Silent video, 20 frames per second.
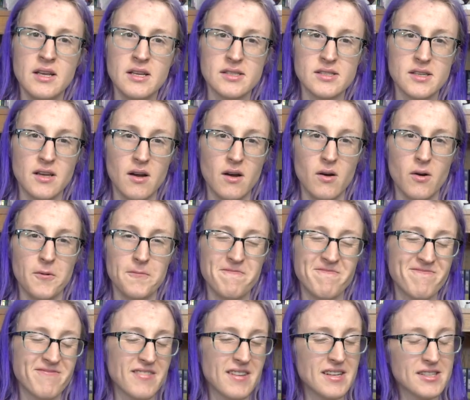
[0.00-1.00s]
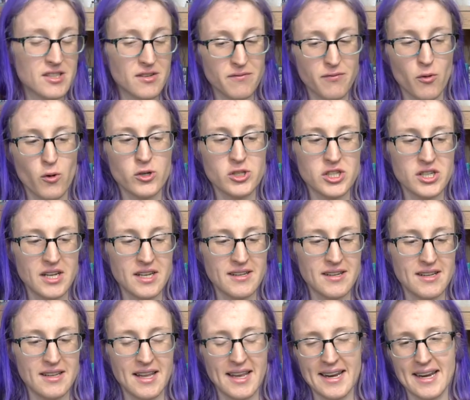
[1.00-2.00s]
So it's unfortunate,
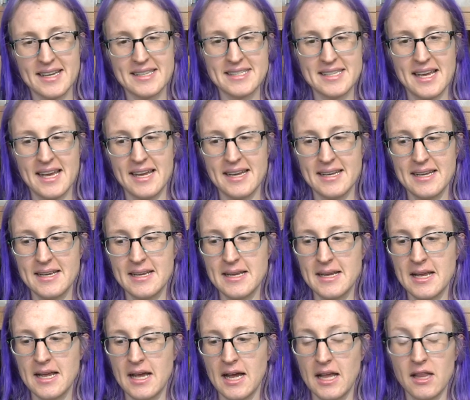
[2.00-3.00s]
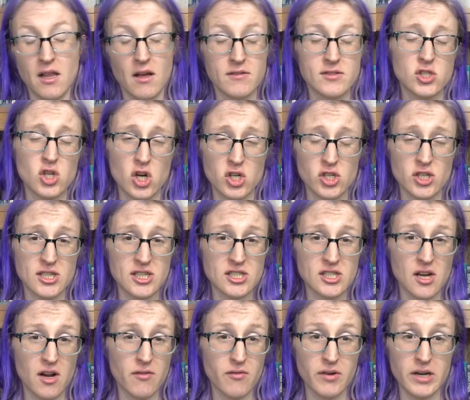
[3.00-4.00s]
and like I said, I love Star Trek
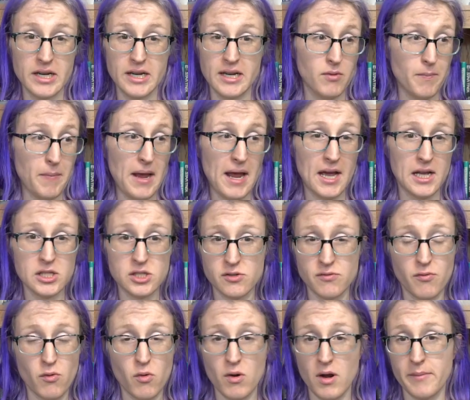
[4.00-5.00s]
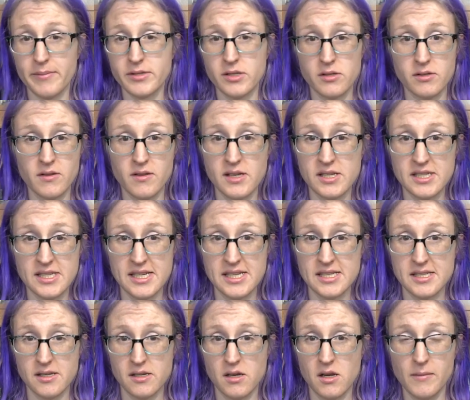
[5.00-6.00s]
Discovery. The past 4 episodes of this
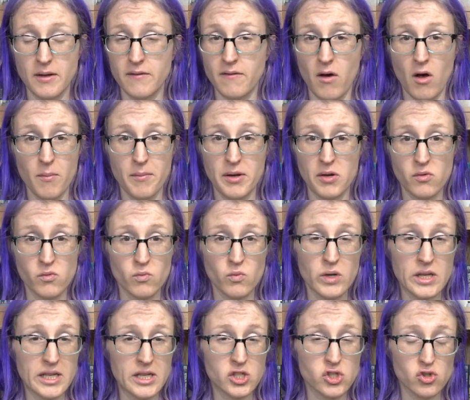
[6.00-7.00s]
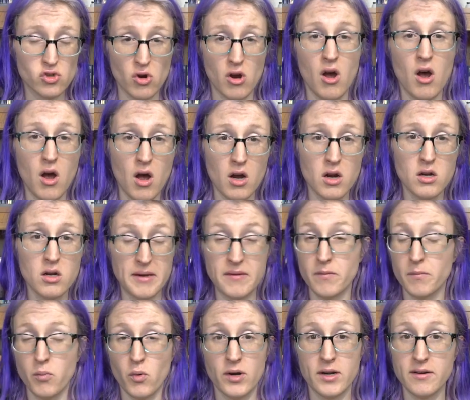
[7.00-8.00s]
season have all been really strong.
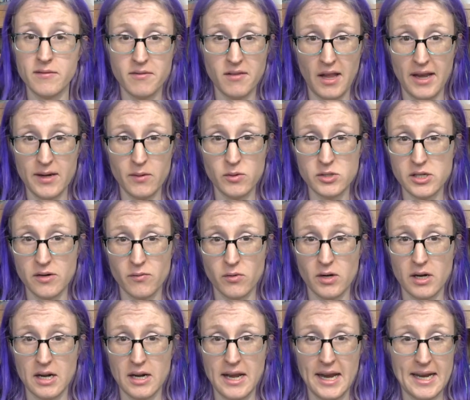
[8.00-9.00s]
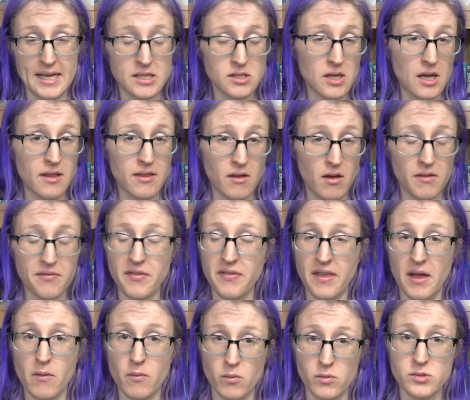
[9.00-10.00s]
Even Point of Light, which everyone kind of hates, I thought
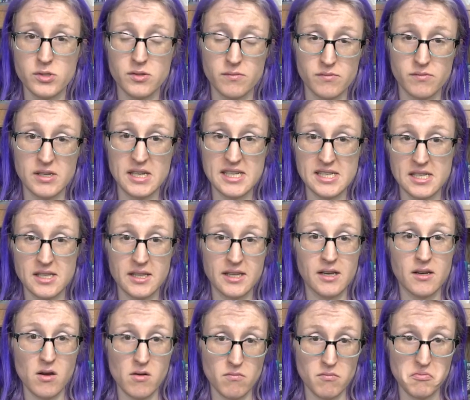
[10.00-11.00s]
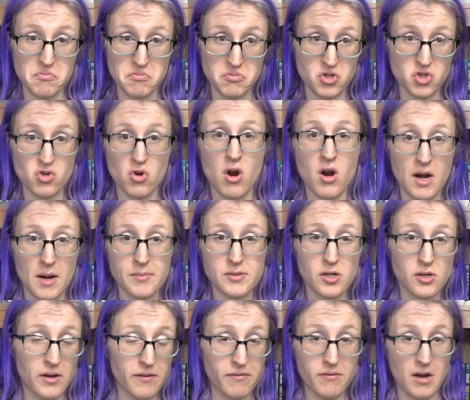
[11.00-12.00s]
that one was a decently strong
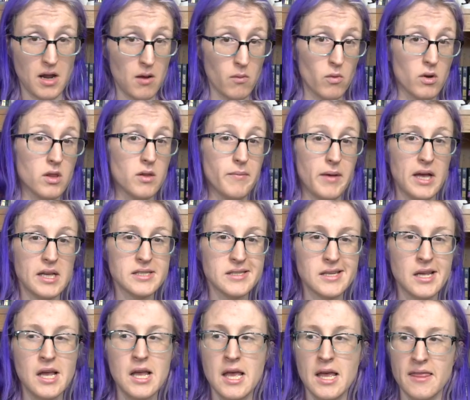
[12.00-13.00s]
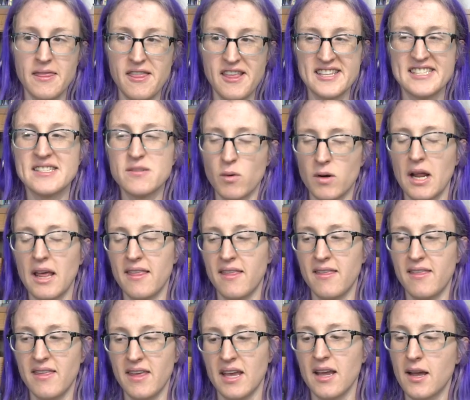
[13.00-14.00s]
episode, if not one of the best. This one, I
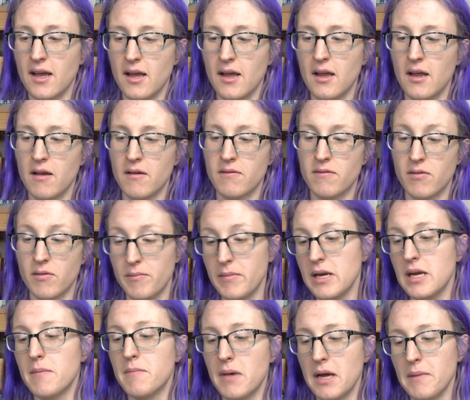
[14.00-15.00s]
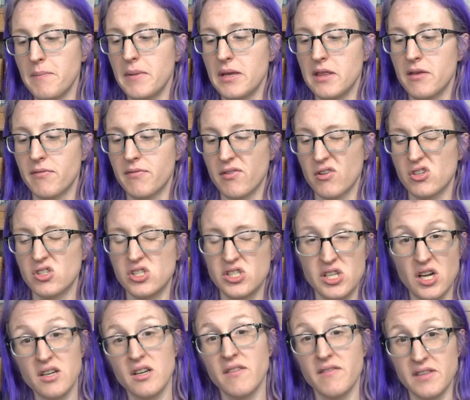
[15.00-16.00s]
think, for me, might be the first
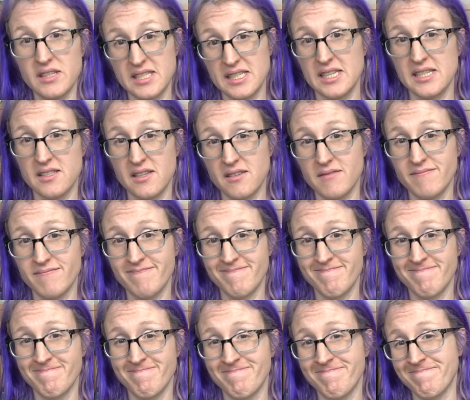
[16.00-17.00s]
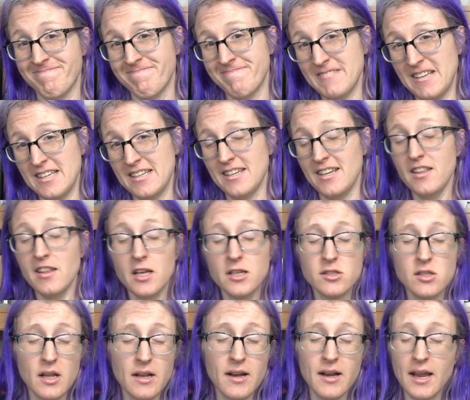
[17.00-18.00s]
dud of the season. And
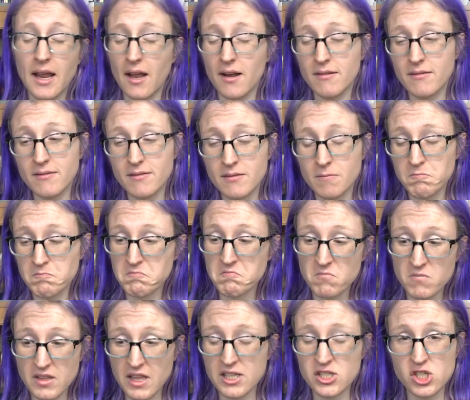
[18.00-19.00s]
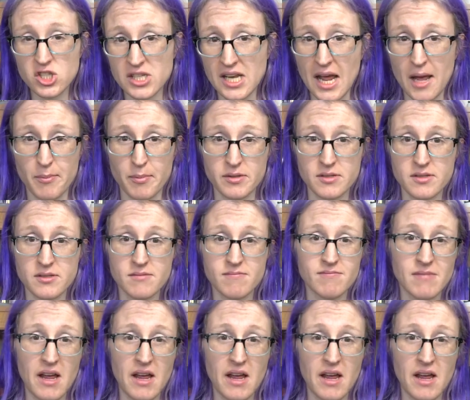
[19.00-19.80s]
again, That just happens.